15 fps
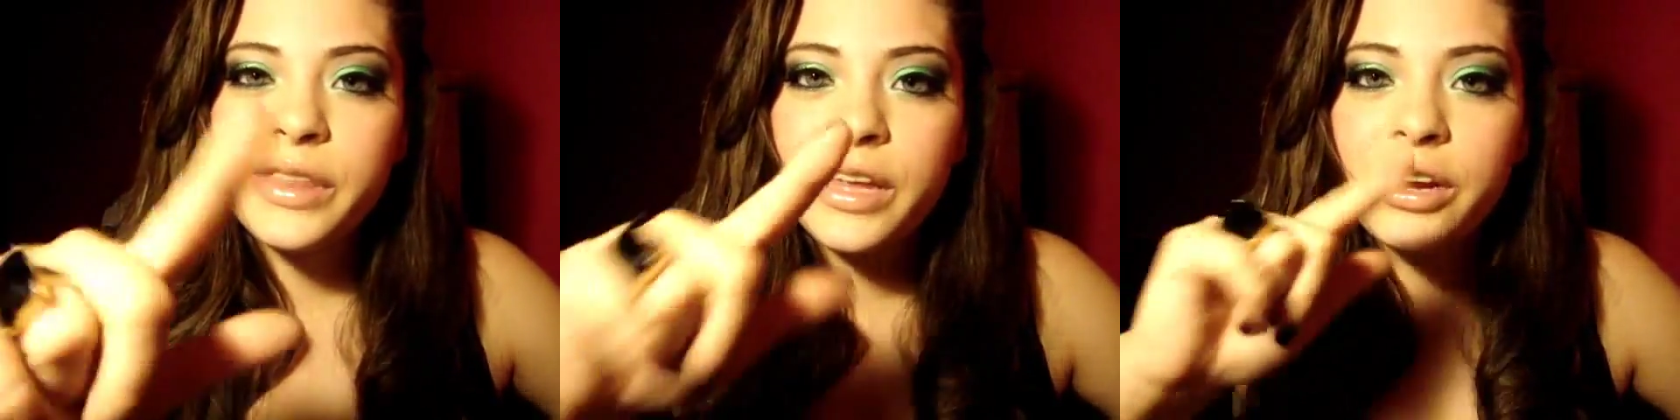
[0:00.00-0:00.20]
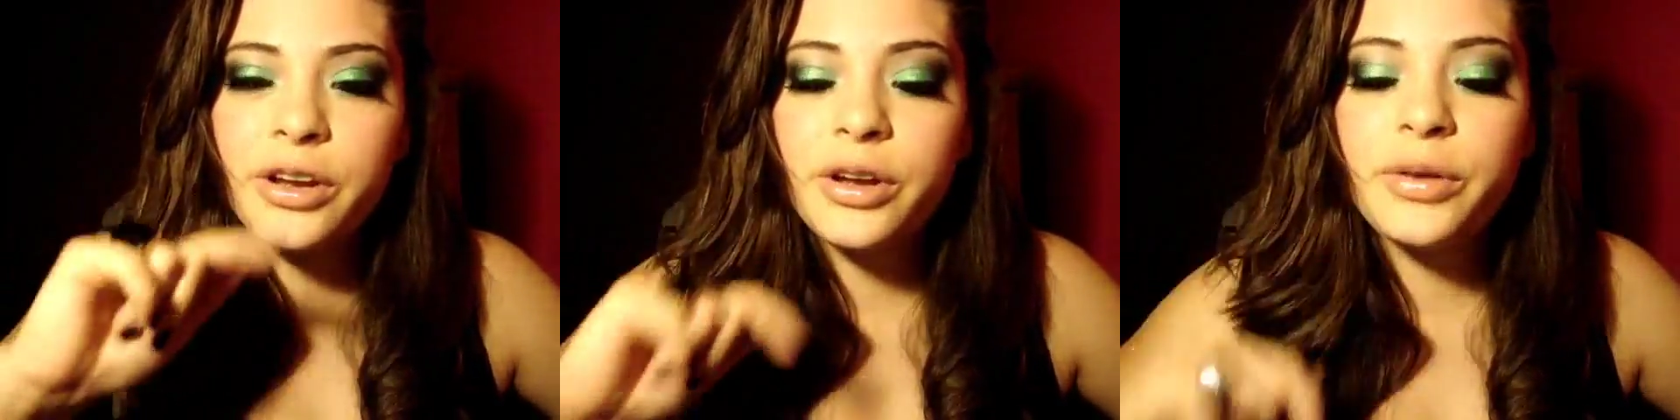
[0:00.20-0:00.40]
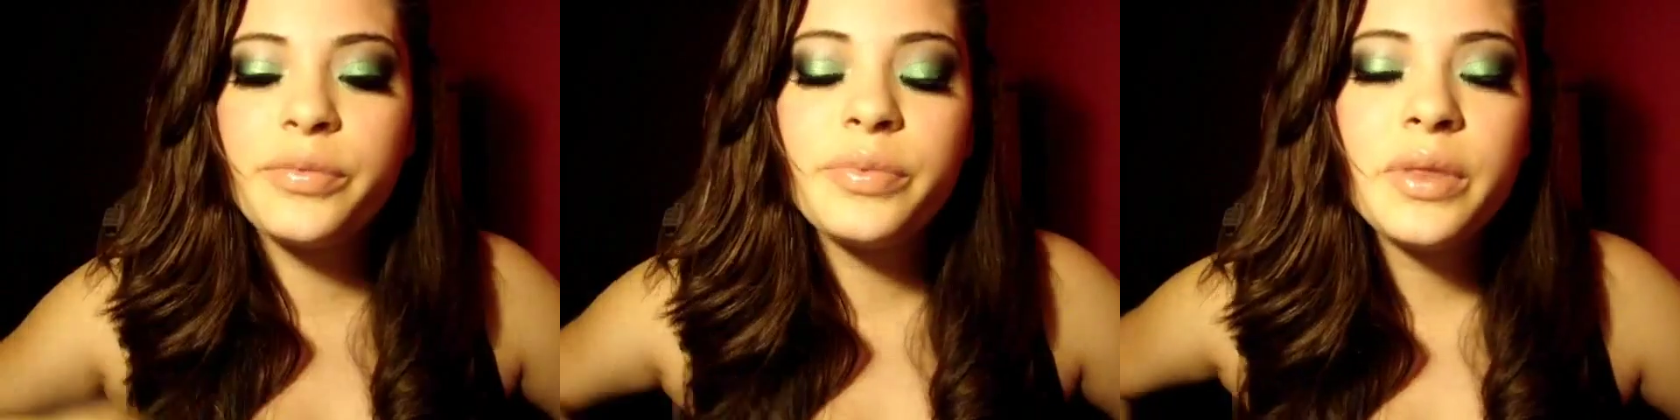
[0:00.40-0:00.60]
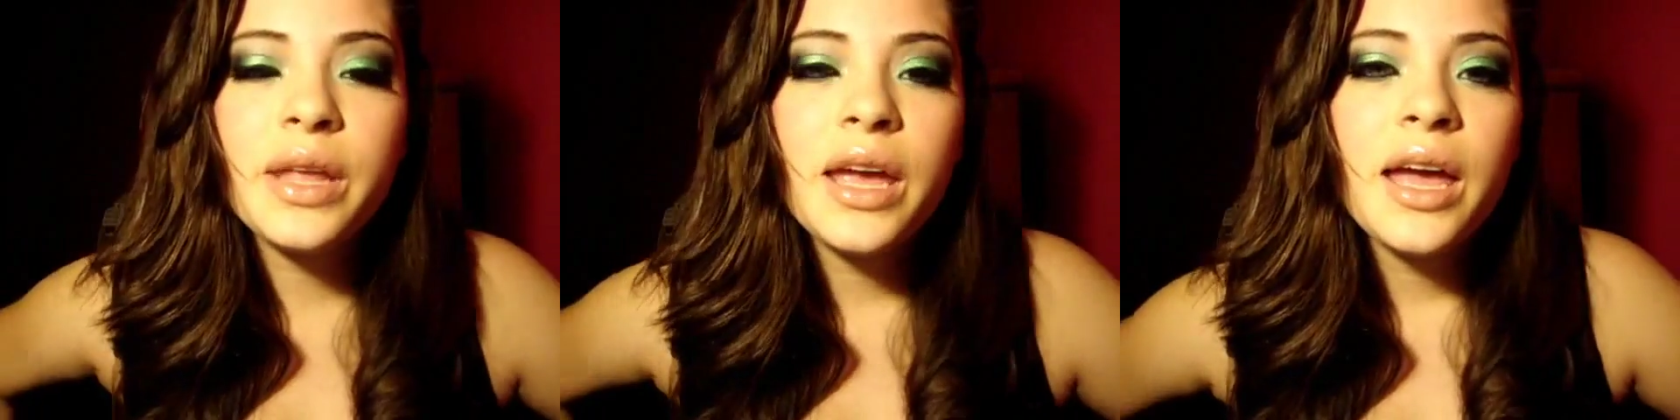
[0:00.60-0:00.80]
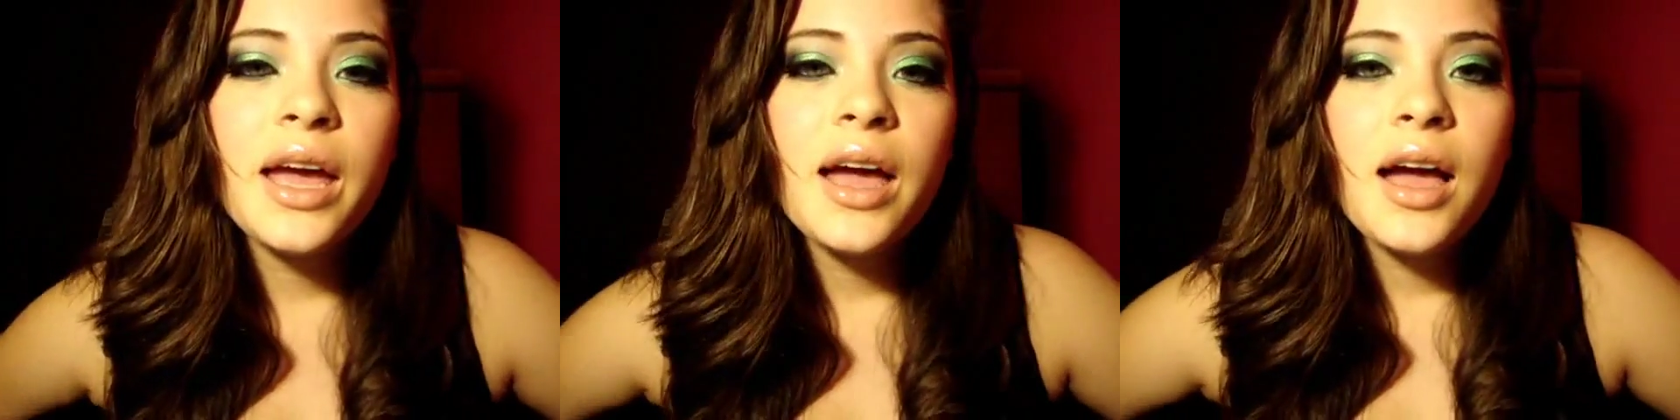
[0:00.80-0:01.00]
There you
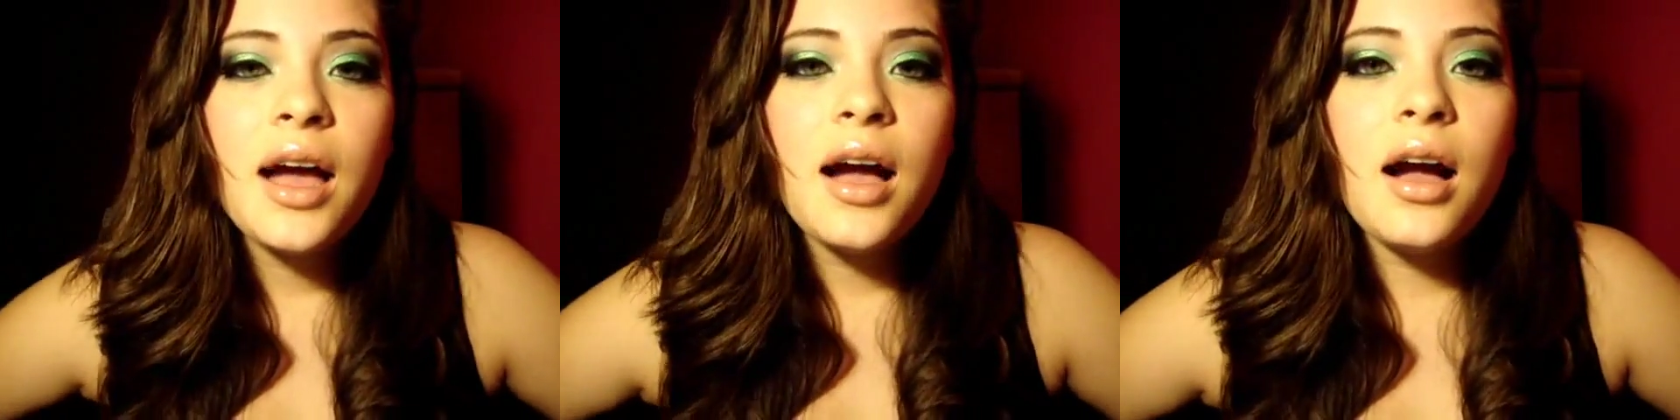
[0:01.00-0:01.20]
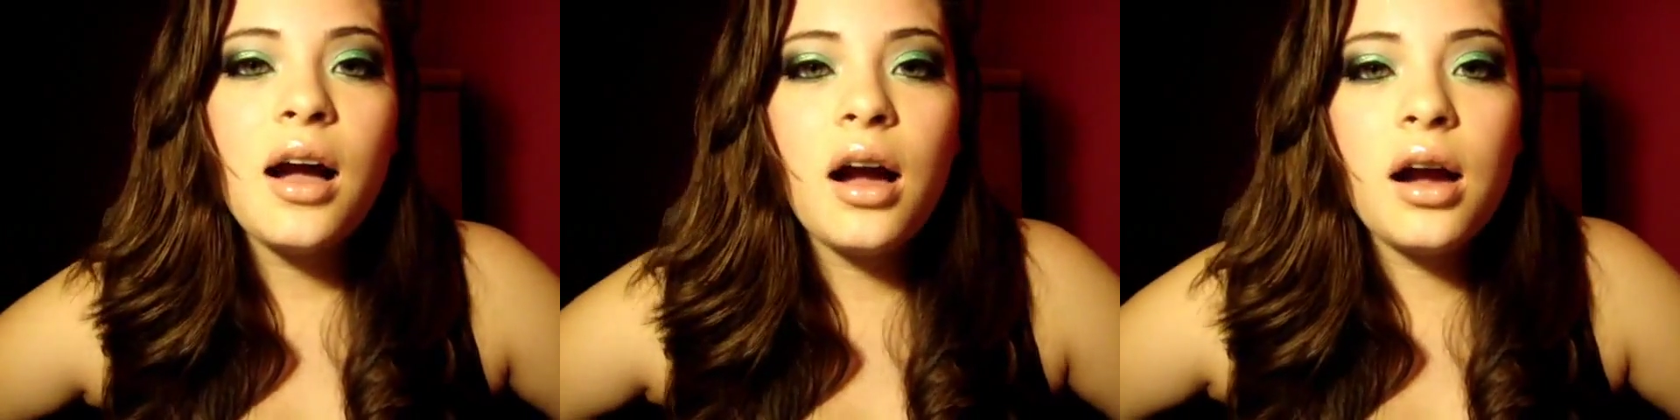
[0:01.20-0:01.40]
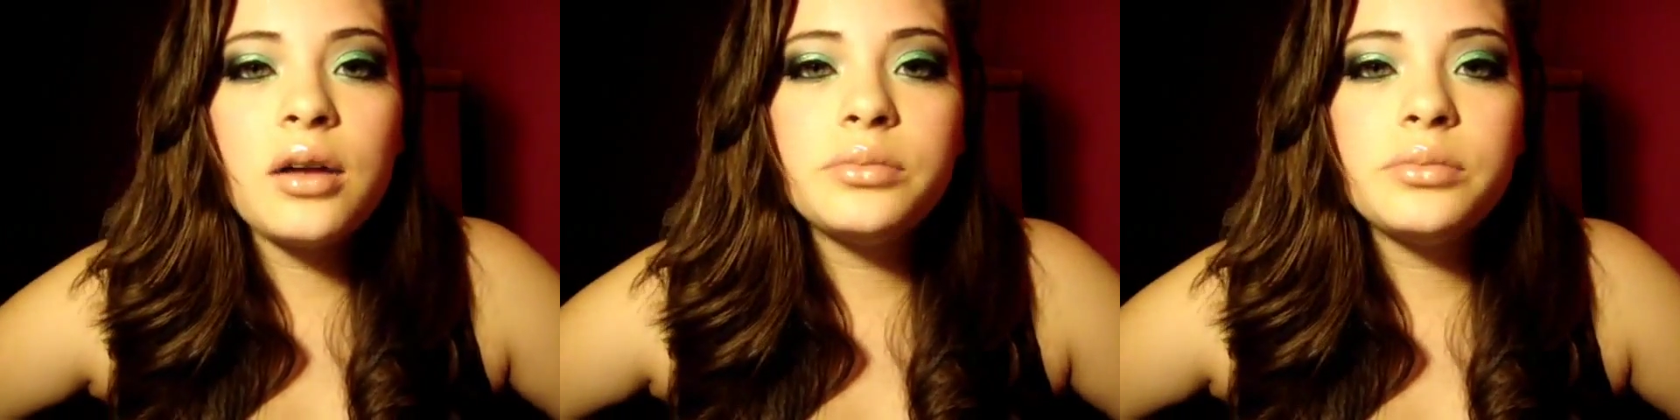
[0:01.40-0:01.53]
go.